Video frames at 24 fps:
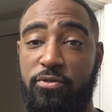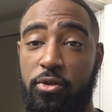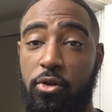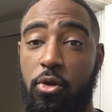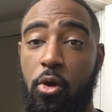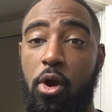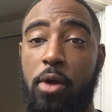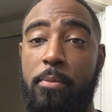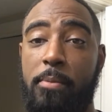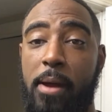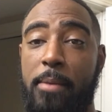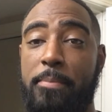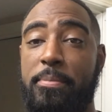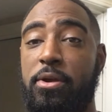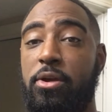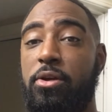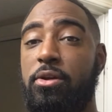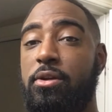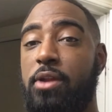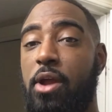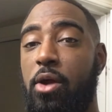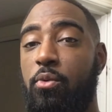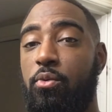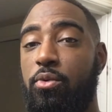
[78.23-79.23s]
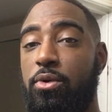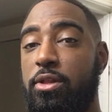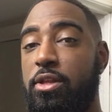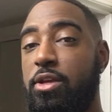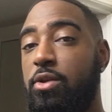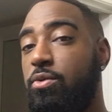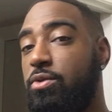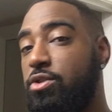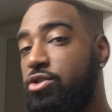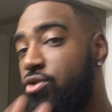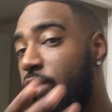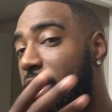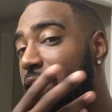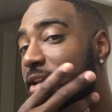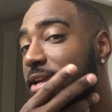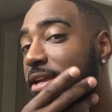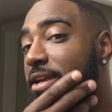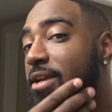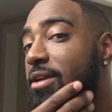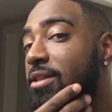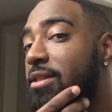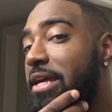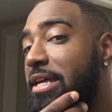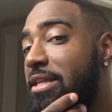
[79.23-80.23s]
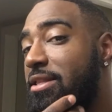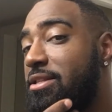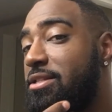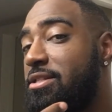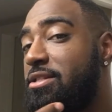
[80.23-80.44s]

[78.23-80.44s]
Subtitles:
growing my beard and I really was trying to get like the